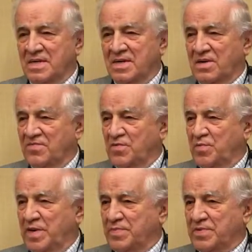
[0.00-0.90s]
all of you
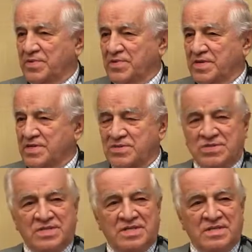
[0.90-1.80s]
people who are
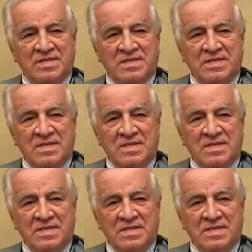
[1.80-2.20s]
interested in